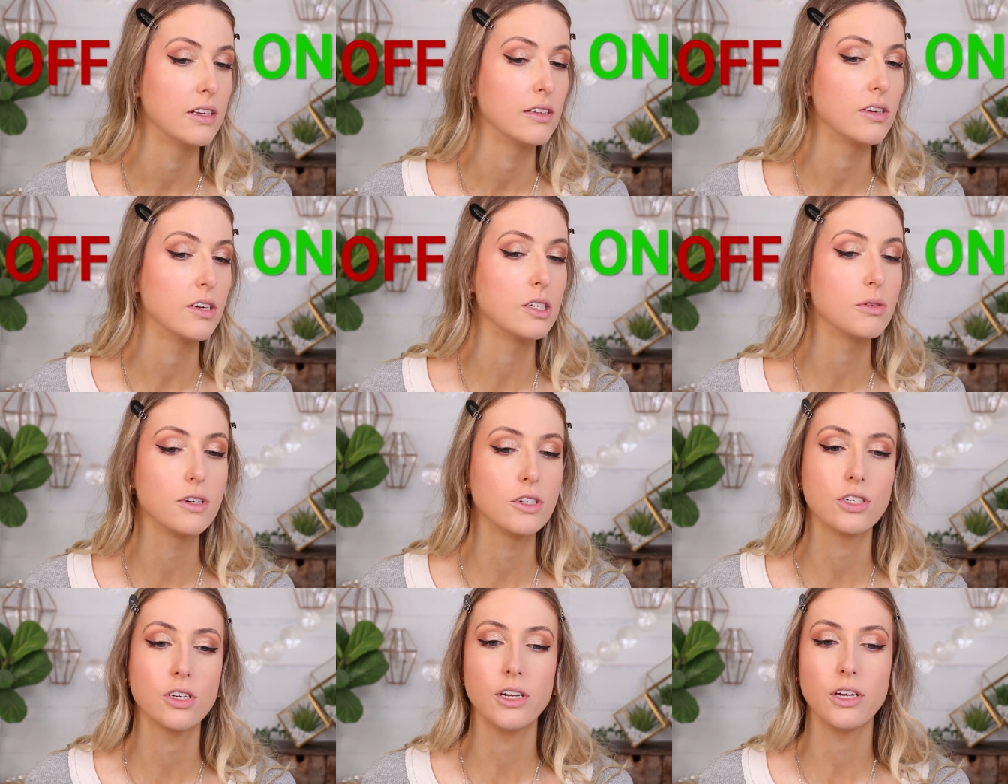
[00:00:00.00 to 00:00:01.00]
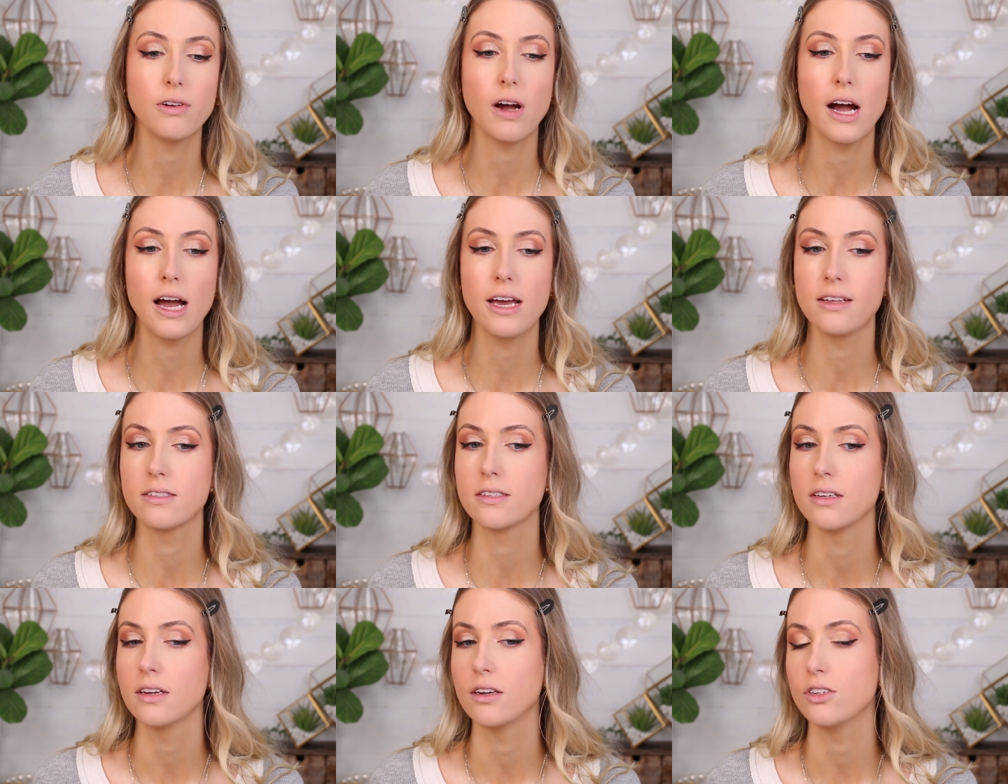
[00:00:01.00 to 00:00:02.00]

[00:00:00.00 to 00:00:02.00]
So I just want to show you guys